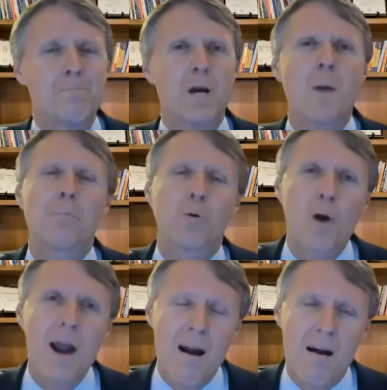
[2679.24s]
But our
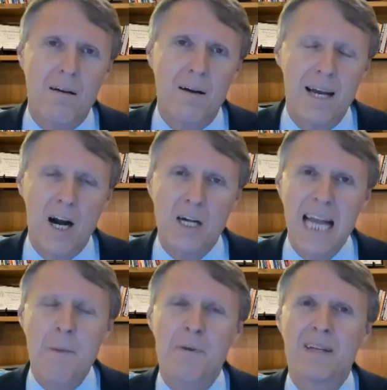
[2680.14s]
prayer in our
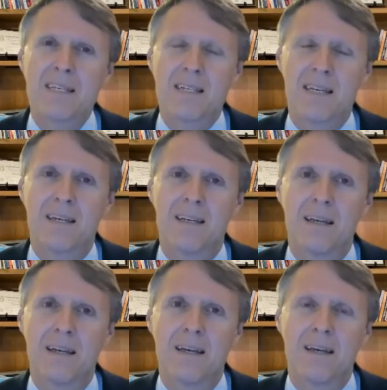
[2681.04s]
time of listening
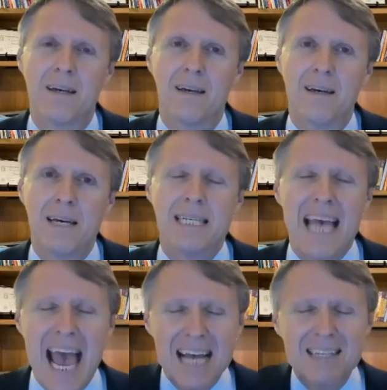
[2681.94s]
is
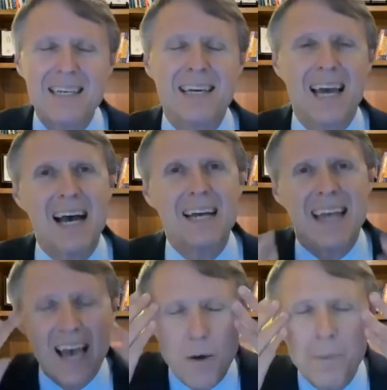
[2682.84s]
asking God
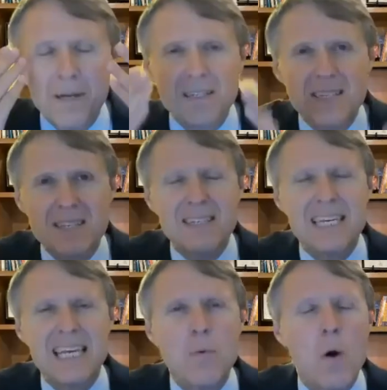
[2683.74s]
to help us to
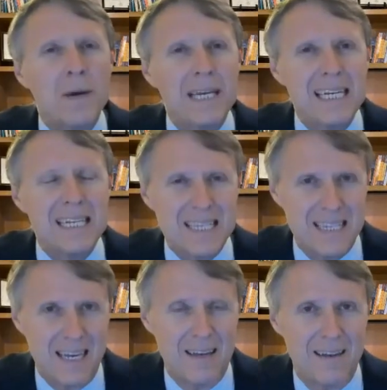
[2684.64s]
see what we need to
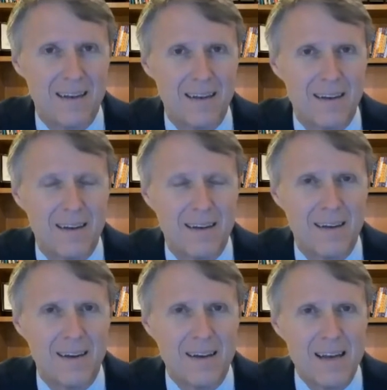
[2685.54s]
see,
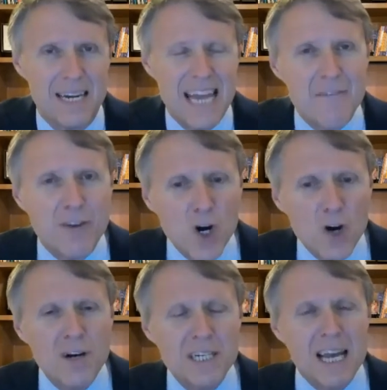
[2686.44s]
to have
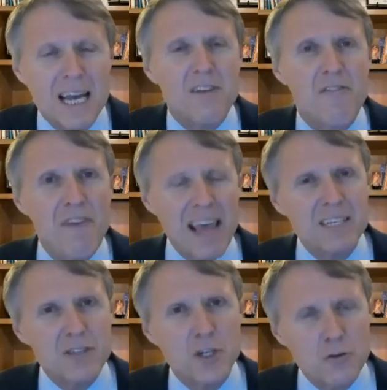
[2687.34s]
courage to
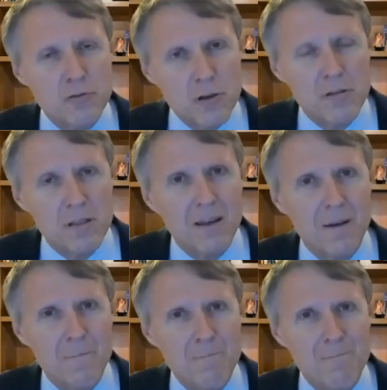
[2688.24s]
face the truth,
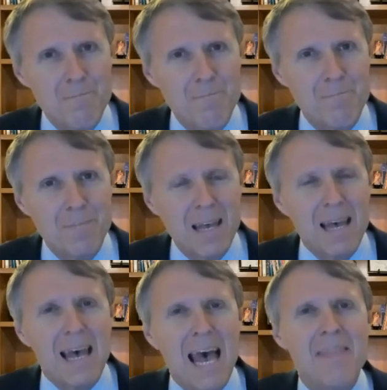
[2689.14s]

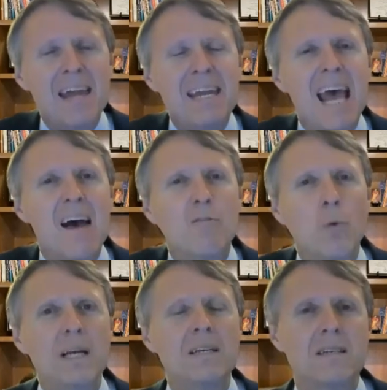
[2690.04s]
and then to have
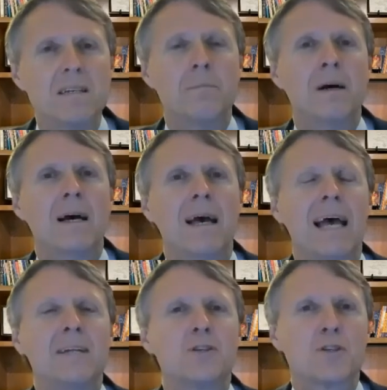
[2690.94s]
wisdom
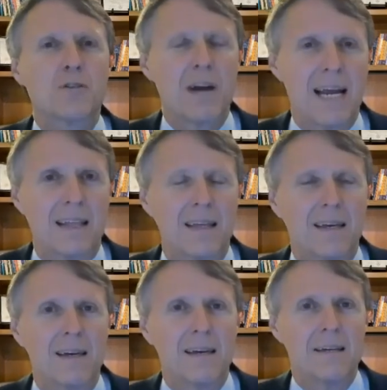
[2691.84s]
and strength
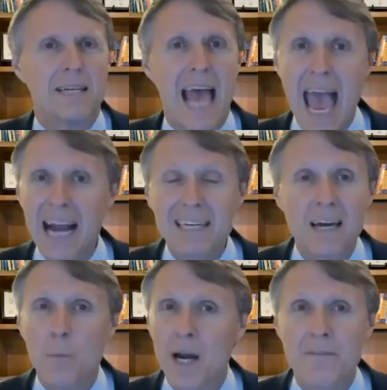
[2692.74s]
to act
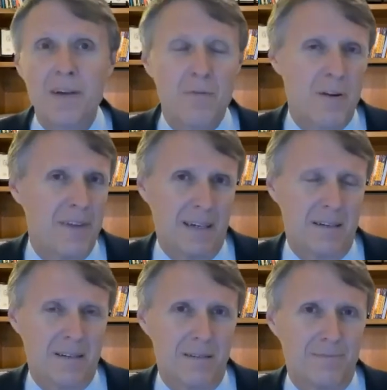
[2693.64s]
on whatever he
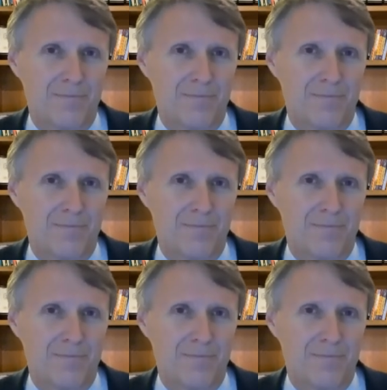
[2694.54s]
reveals.